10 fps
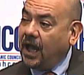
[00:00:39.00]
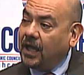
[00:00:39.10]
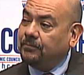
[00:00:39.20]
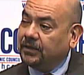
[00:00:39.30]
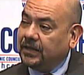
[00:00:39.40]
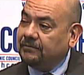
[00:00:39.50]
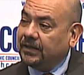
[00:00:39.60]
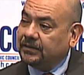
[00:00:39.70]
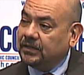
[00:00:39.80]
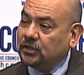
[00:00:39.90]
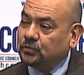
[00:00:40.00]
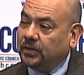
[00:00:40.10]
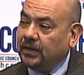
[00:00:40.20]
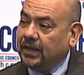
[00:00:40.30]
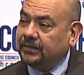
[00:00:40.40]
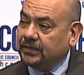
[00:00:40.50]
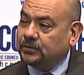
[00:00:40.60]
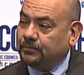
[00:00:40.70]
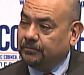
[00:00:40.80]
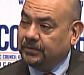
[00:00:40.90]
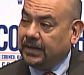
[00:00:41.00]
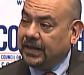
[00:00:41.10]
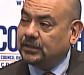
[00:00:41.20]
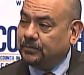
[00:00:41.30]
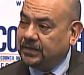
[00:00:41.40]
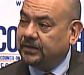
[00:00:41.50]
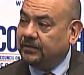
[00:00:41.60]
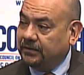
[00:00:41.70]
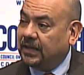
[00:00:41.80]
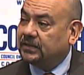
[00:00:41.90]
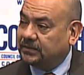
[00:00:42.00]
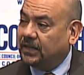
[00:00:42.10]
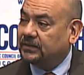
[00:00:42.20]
I believe Latinos will elect this, the next president of the United